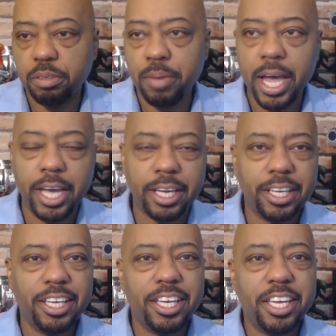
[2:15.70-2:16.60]
Mac,
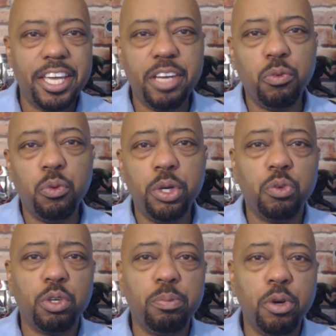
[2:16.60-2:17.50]
it will
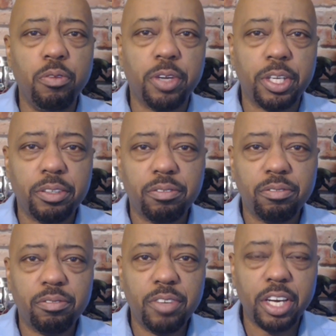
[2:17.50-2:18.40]
remove it.
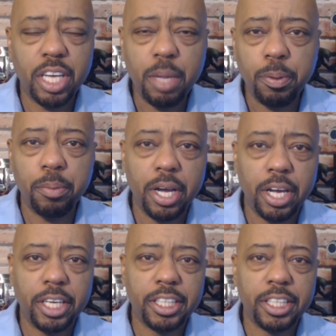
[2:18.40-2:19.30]
Now keep in
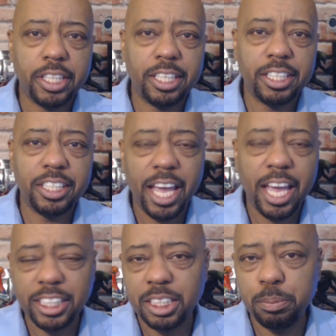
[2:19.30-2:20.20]
mind that it
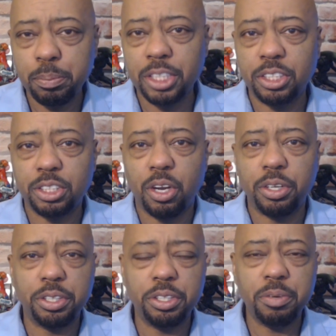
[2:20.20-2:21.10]
has to be installed
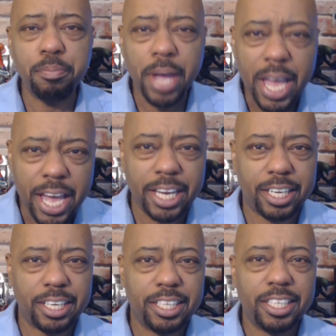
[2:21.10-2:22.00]
on your Mac.
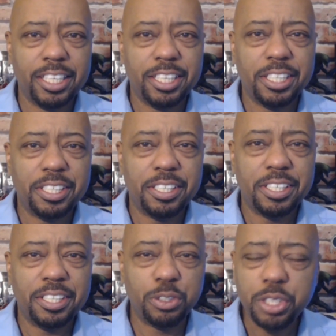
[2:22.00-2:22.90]

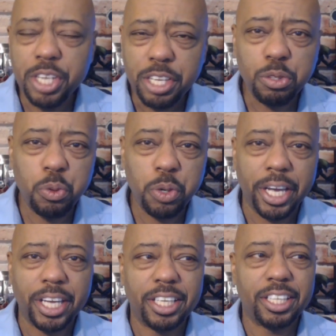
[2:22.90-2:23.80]
There's another
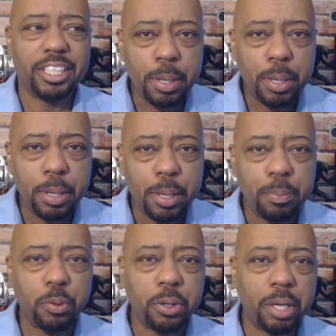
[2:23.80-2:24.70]
way that
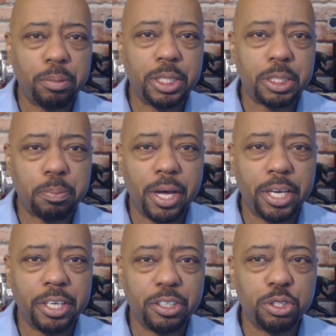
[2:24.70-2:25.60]
people can be
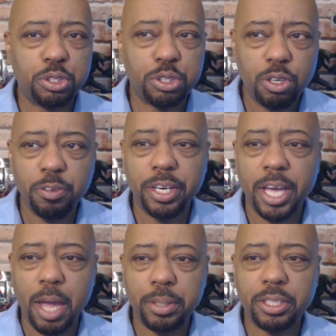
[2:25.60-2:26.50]
spying on your surfing
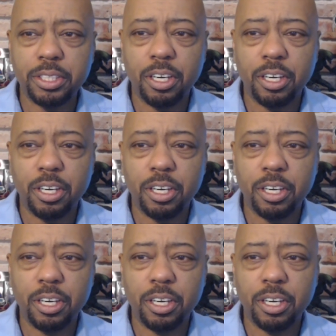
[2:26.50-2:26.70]
habits